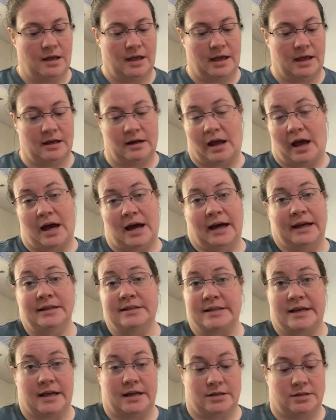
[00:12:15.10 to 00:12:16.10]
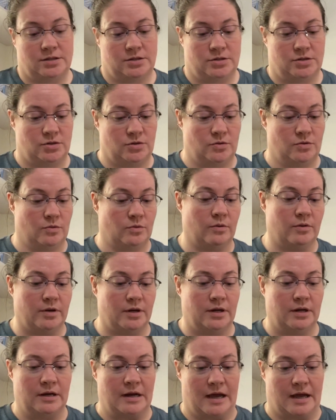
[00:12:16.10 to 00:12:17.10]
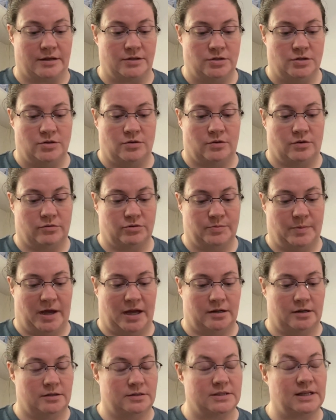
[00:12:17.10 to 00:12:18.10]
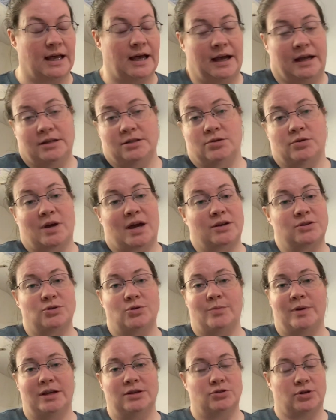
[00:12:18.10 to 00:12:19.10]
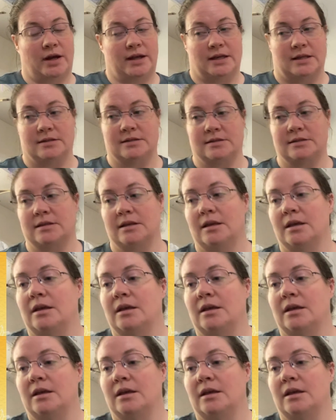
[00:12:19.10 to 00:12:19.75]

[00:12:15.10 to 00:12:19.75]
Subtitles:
And I tend to not do those patterns. I do not do big dragons.